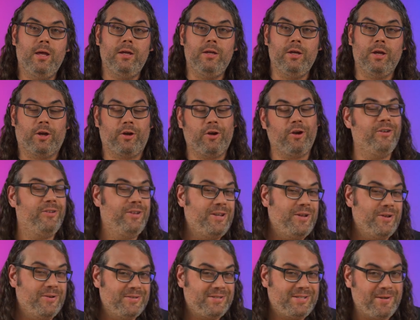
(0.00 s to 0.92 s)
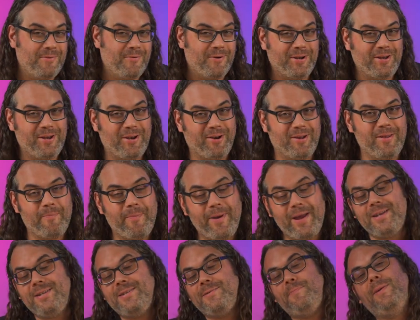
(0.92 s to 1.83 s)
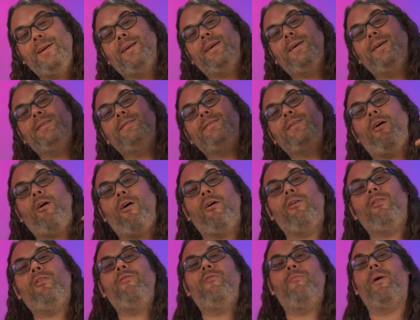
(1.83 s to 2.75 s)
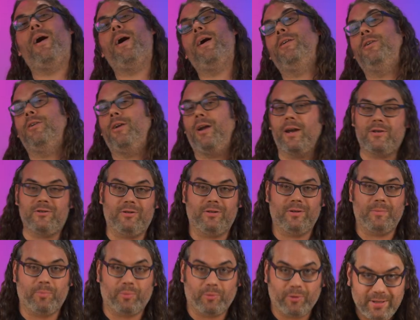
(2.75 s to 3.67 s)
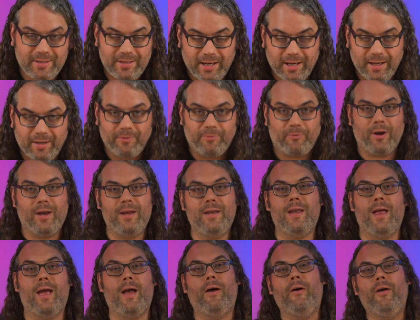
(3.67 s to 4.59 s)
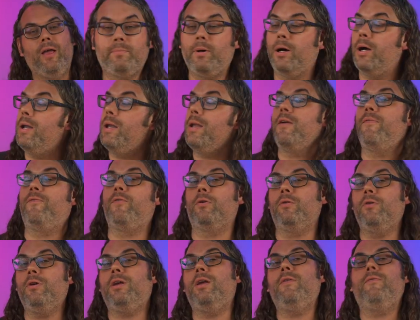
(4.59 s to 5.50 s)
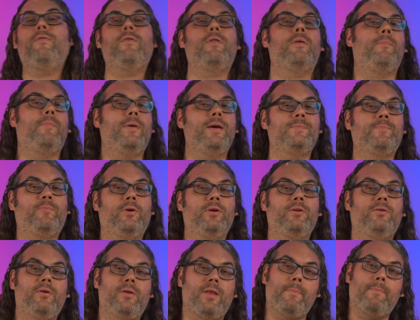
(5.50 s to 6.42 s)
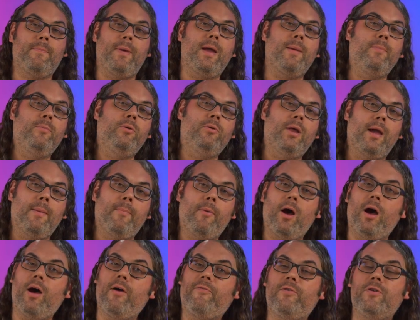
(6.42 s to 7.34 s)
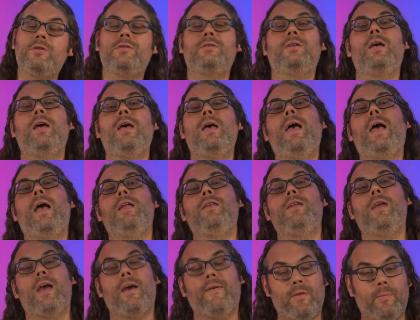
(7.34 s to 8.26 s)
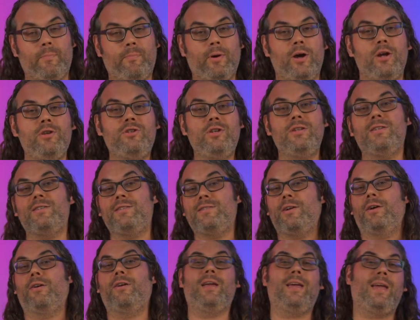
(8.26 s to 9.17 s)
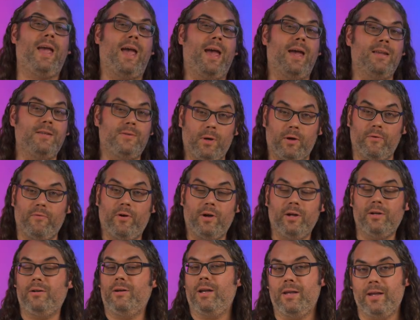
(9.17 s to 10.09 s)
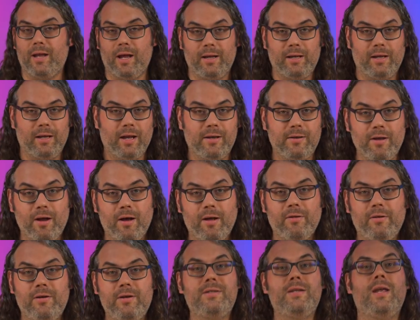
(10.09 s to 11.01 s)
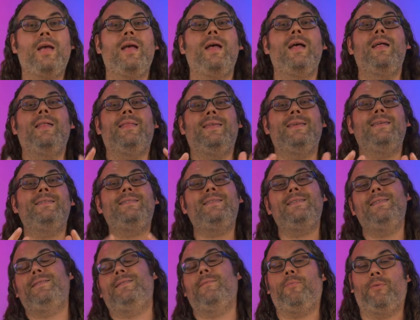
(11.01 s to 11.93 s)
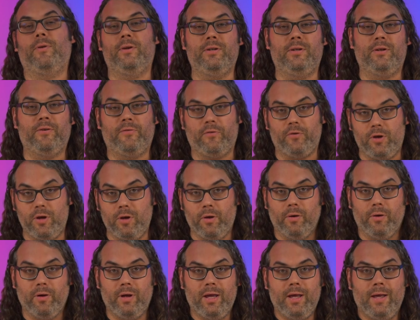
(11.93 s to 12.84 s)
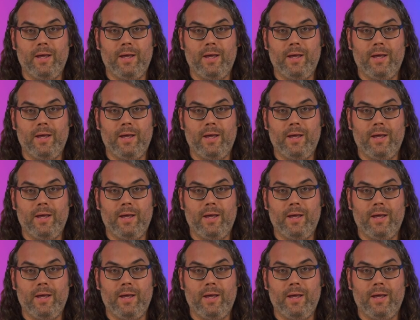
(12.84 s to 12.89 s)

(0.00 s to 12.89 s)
You currently don't see one here on the bench because all of mine are actually printing right now. But if you're looking for the best printer that Bambu Lab offers and you have the budget starting at one thousand two hundred ninety-nine dollars, this is the printer for you.